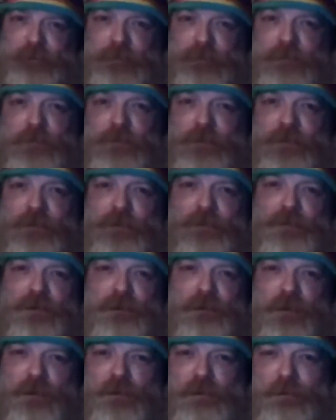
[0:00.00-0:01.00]
to these
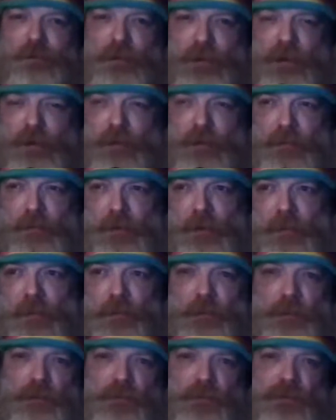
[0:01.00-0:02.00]
kind of
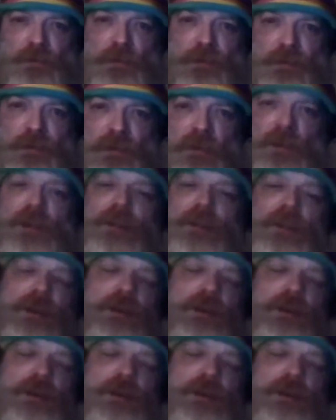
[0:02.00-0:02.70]
problems that